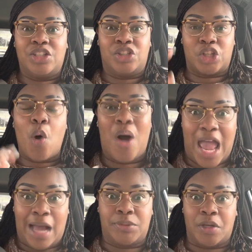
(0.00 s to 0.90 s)

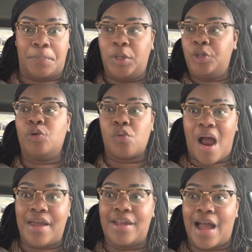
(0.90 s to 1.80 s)
Joab to put
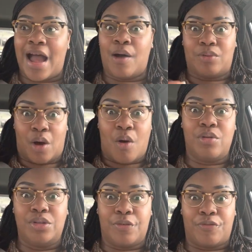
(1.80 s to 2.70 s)
Uriah out
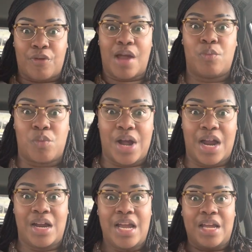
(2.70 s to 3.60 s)
on the front
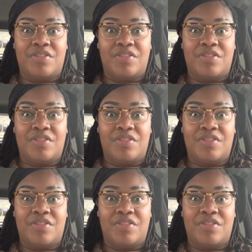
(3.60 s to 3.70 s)
where